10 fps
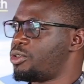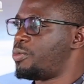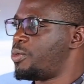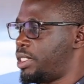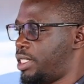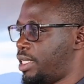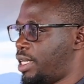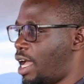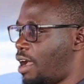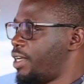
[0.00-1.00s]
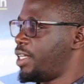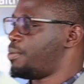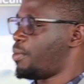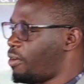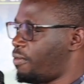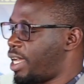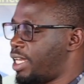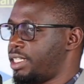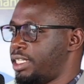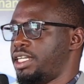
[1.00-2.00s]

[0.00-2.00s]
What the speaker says: to put a very small fund